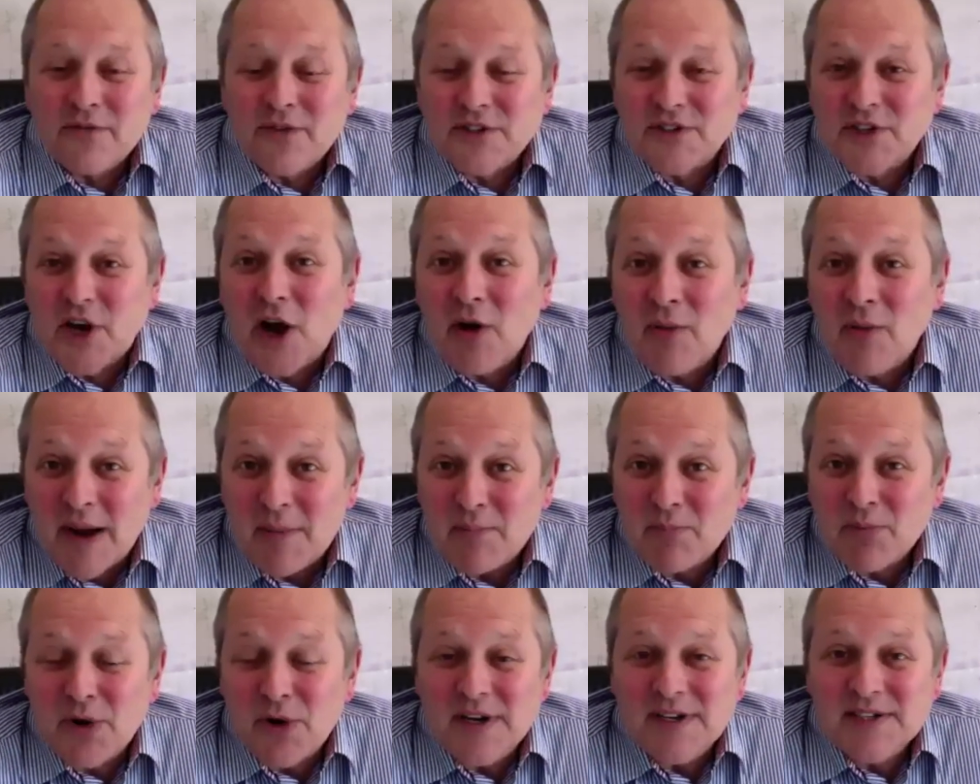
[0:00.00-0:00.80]

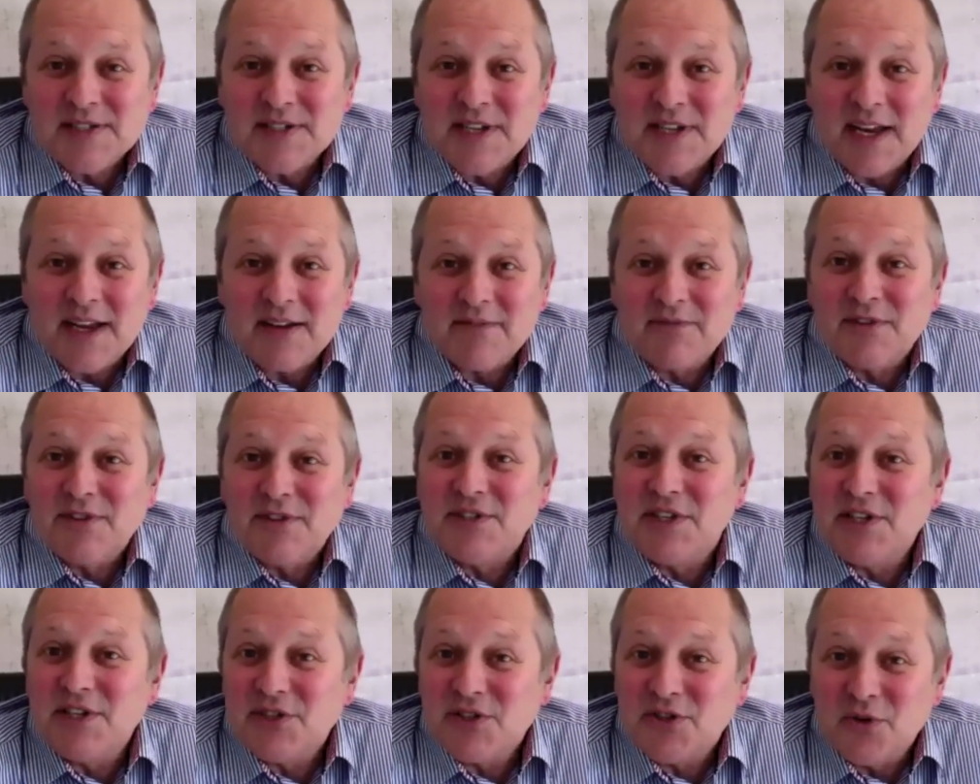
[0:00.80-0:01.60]
direct printing, for
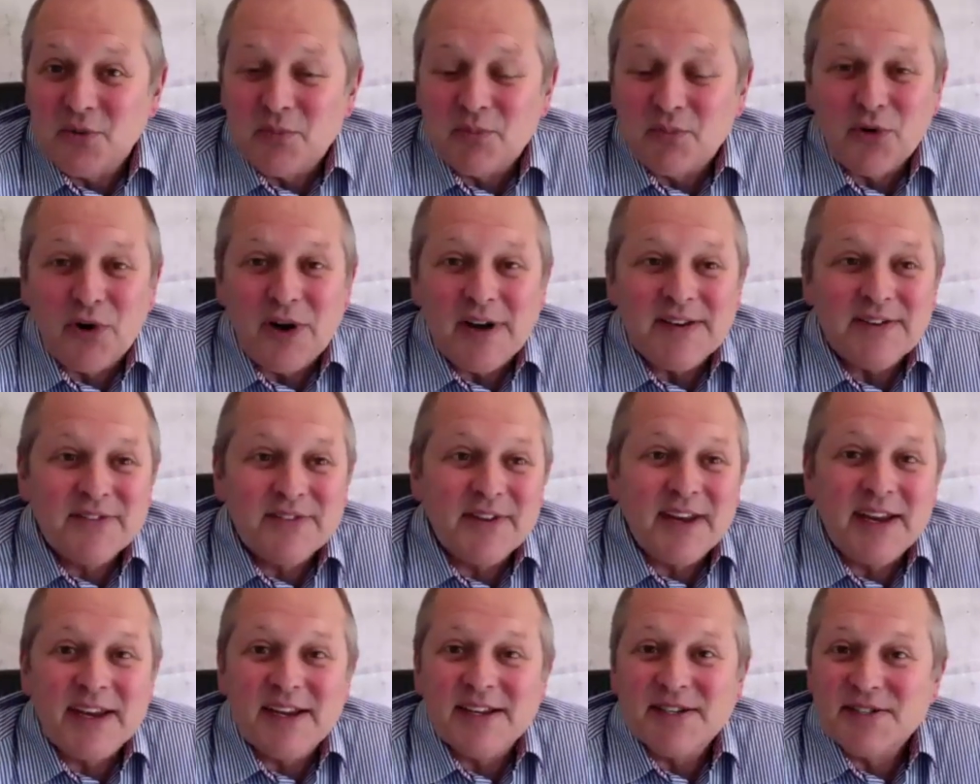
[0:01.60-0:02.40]
digital
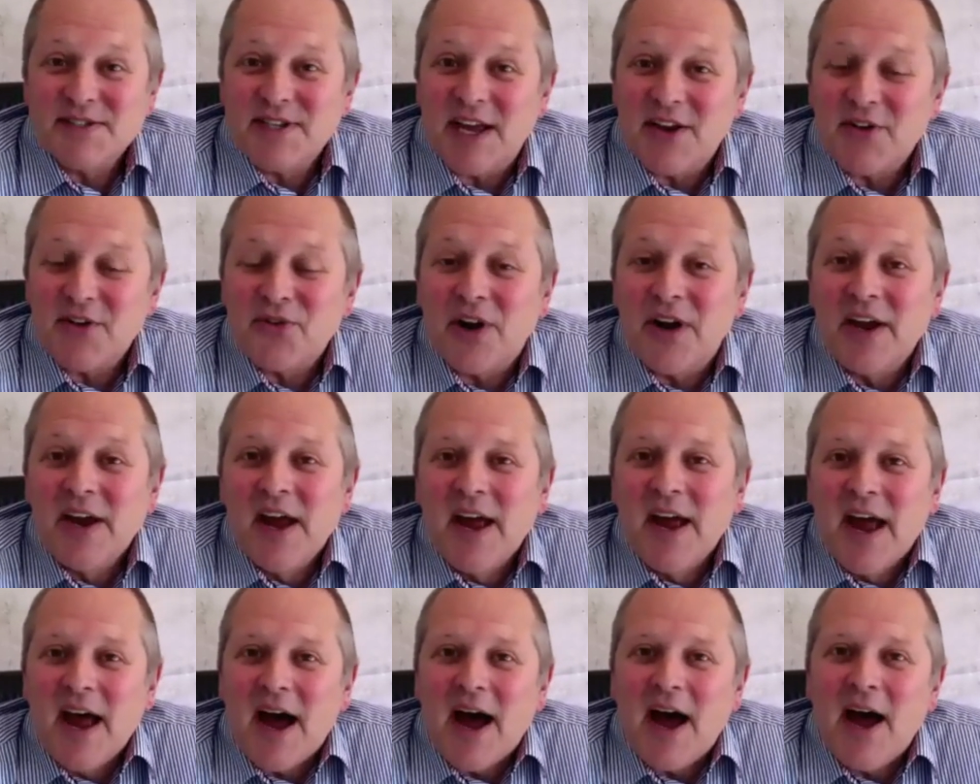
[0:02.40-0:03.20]
printing, etc.
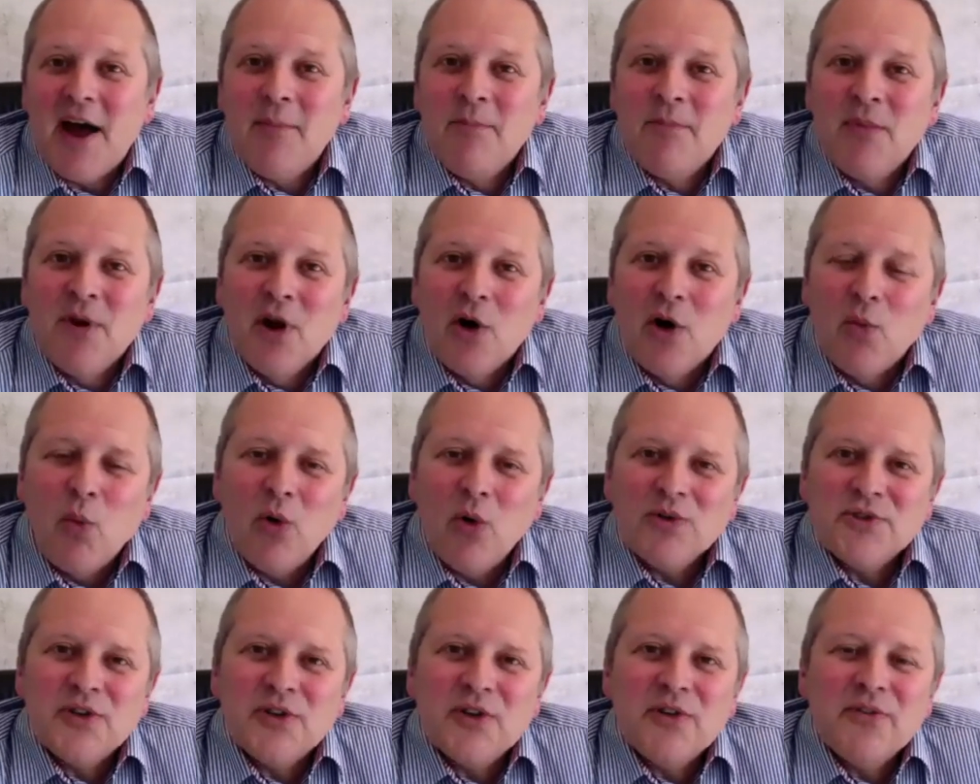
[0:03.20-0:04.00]

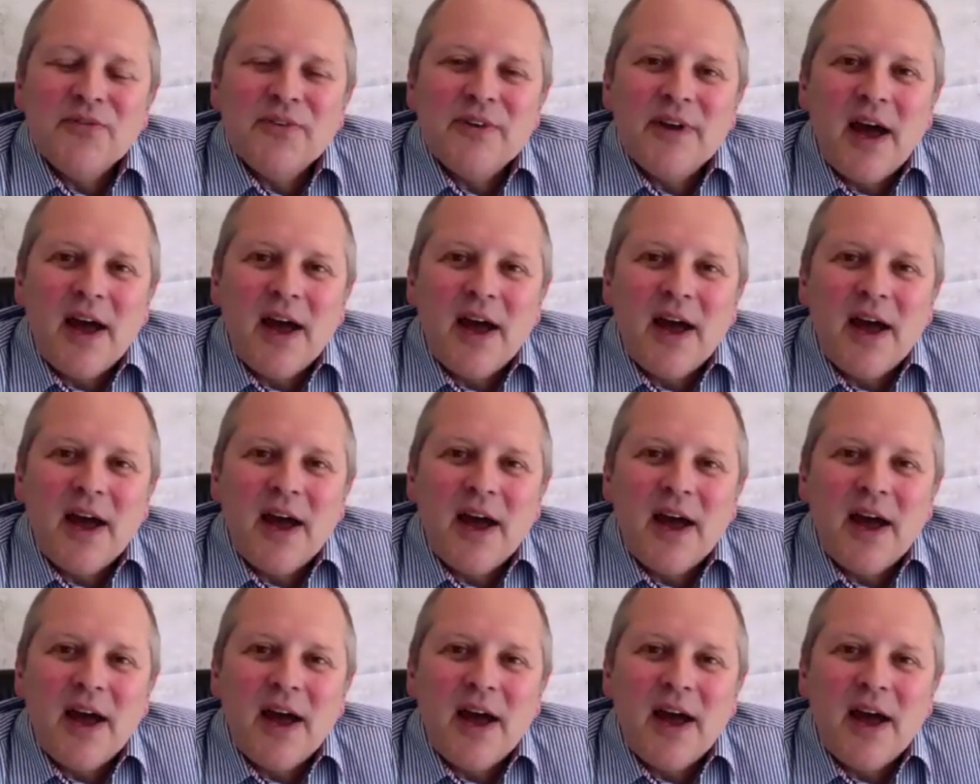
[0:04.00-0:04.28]
What sort of